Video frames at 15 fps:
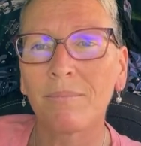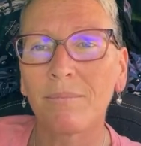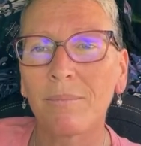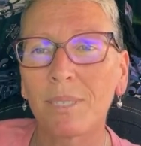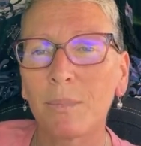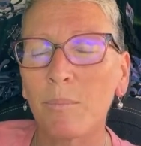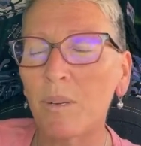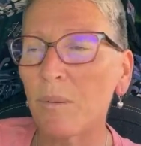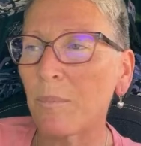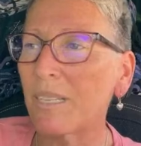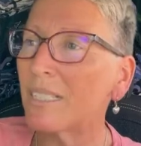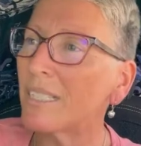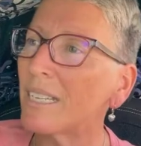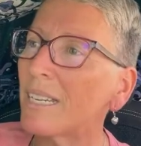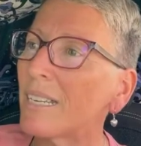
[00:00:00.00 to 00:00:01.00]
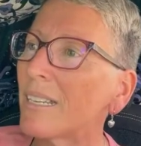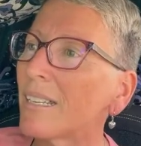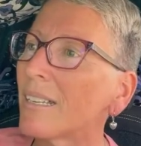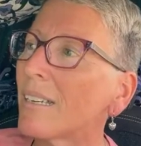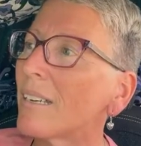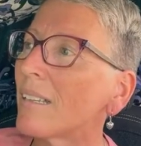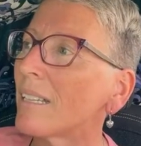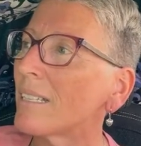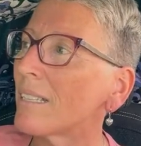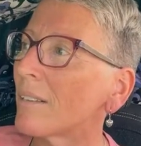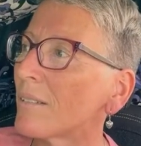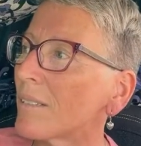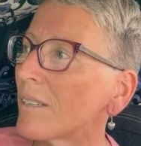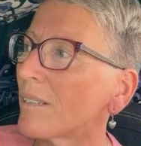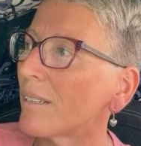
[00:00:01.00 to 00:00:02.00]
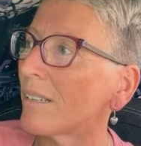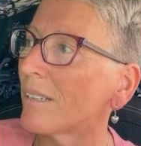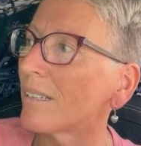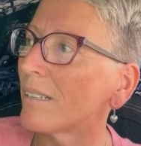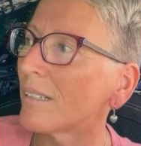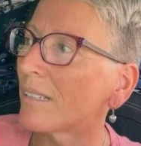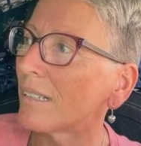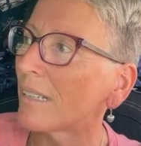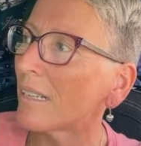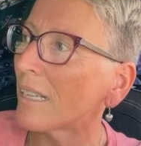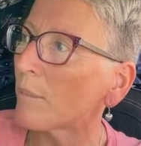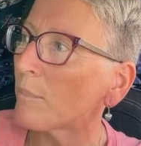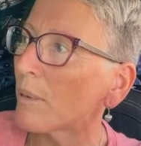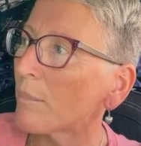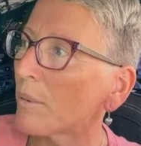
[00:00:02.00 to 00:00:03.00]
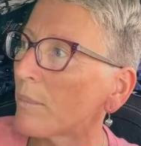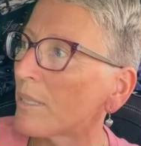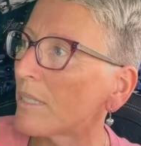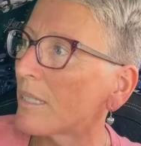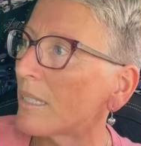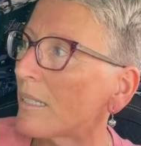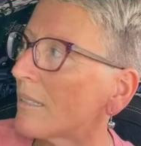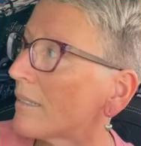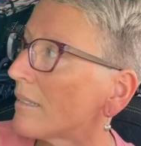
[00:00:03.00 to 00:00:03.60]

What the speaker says: Spearmint tea. Oh, that sounds good. I like peppermint tea.